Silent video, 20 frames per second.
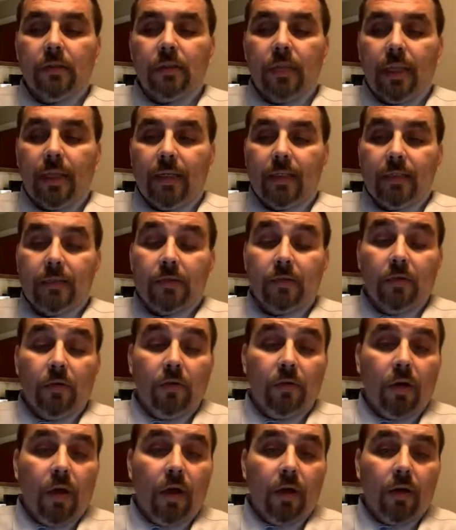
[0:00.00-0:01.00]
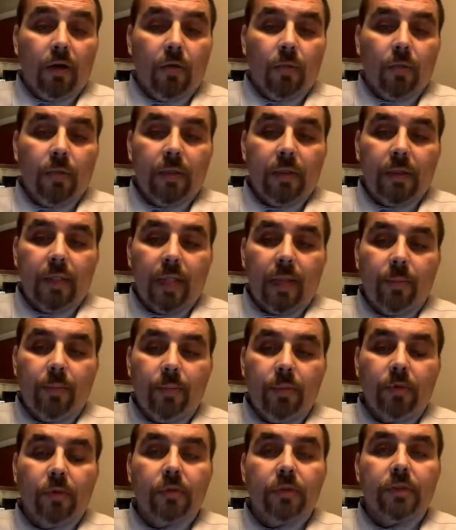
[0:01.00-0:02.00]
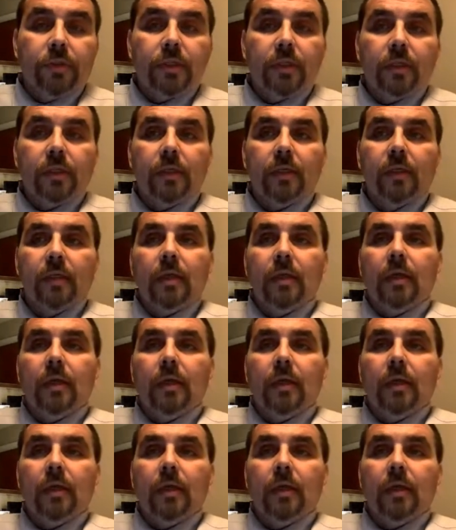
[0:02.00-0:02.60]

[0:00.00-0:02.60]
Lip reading: that he's no longer with that bullshit.